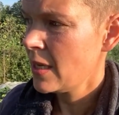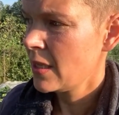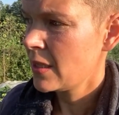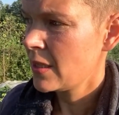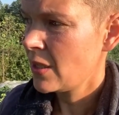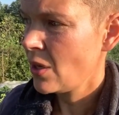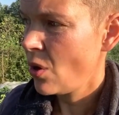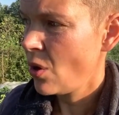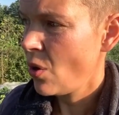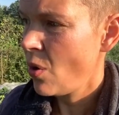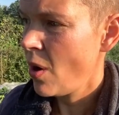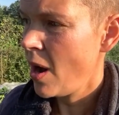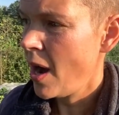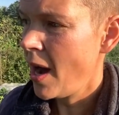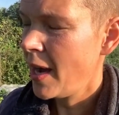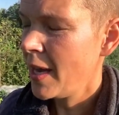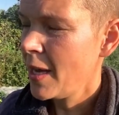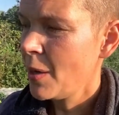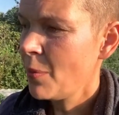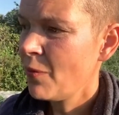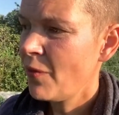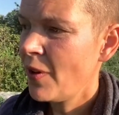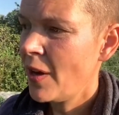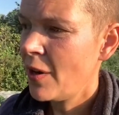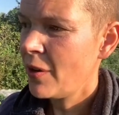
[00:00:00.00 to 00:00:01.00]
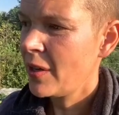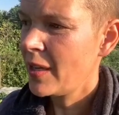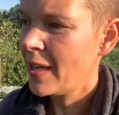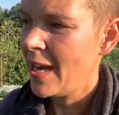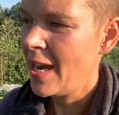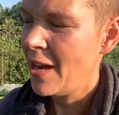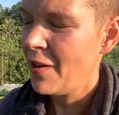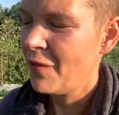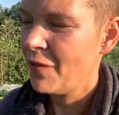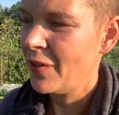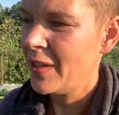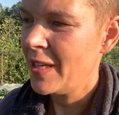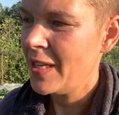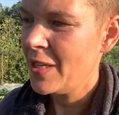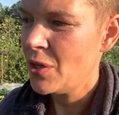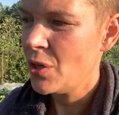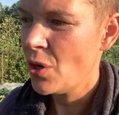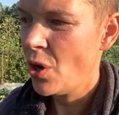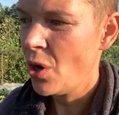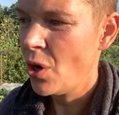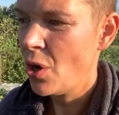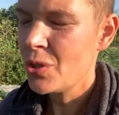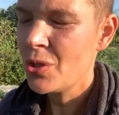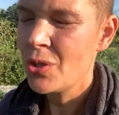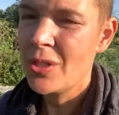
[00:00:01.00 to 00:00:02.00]
So I am very carefully
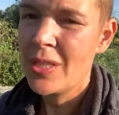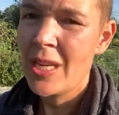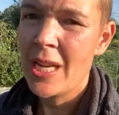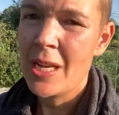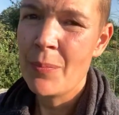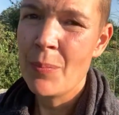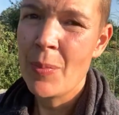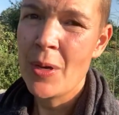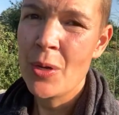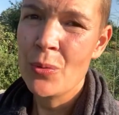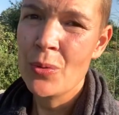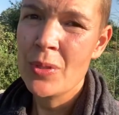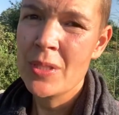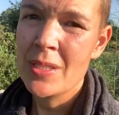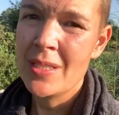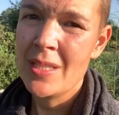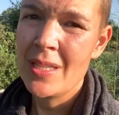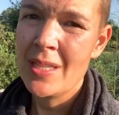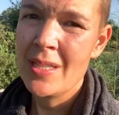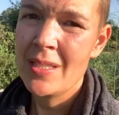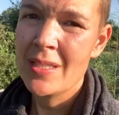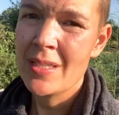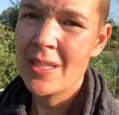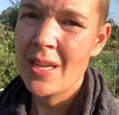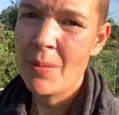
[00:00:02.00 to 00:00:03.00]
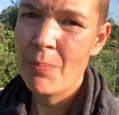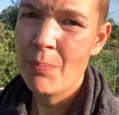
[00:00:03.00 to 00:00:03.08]
not to take my own seeds.